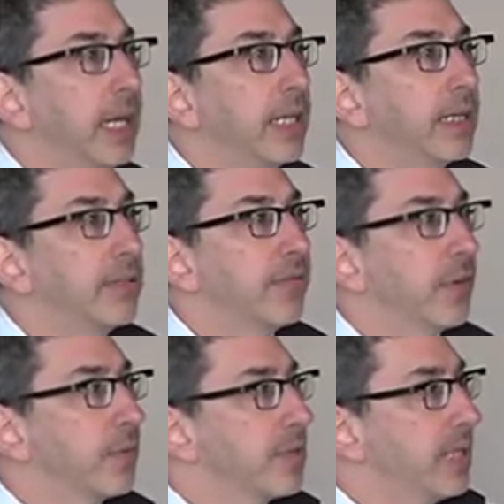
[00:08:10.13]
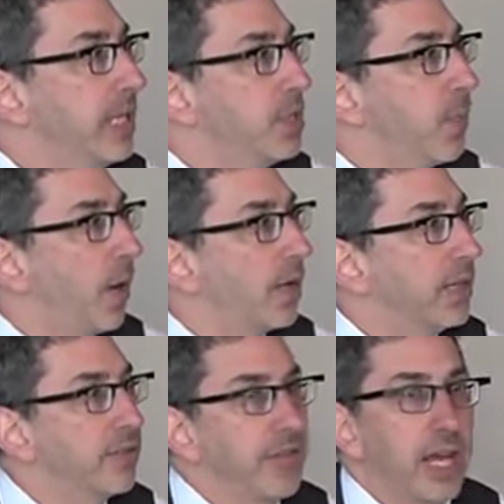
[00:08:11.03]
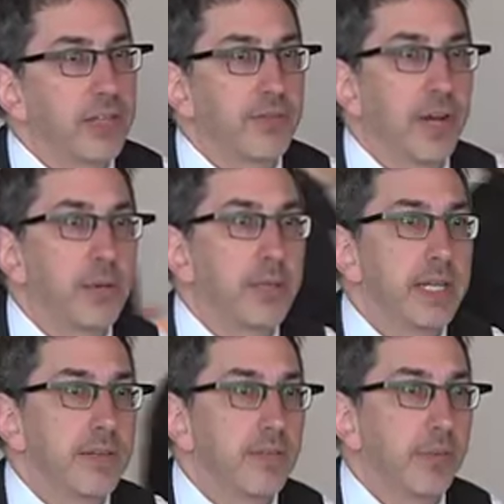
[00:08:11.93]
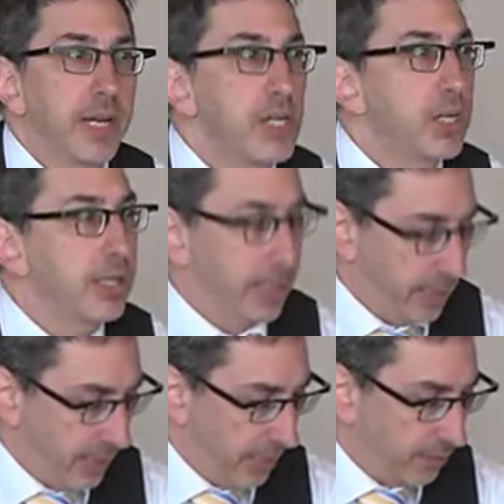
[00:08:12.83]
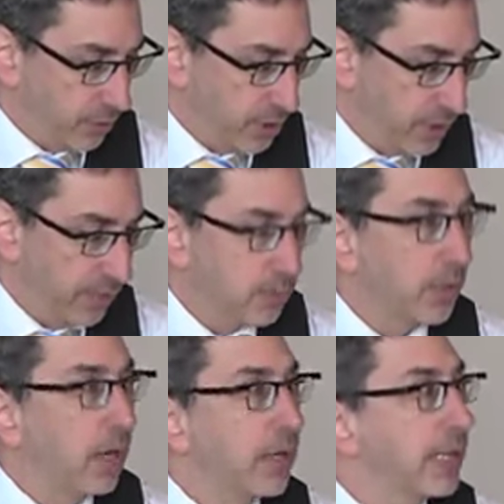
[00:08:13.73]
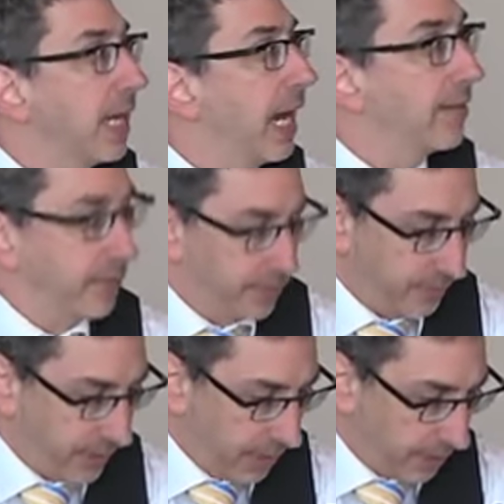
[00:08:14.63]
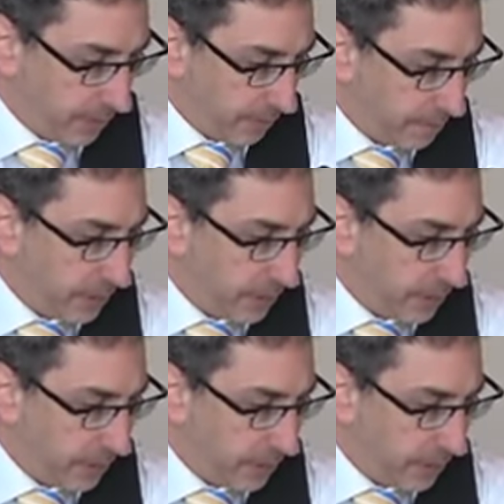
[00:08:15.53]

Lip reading: It confirms that each party is satisfied with the information that they have received regarding the assets of the other,